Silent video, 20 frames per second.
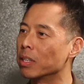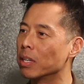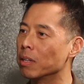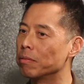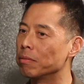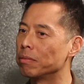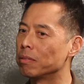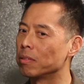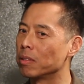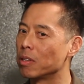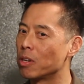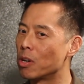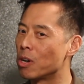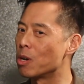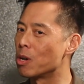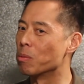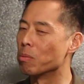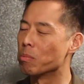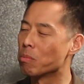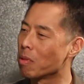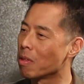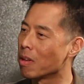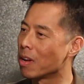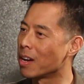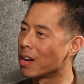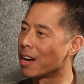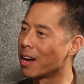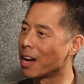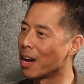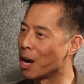of, oh,
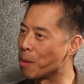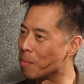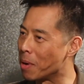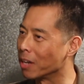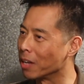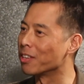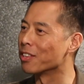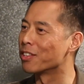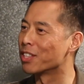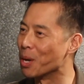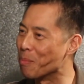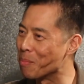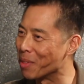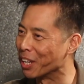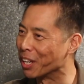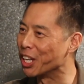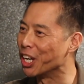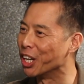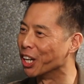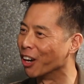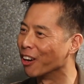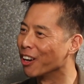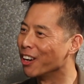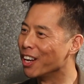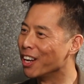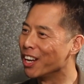I'm onto something here?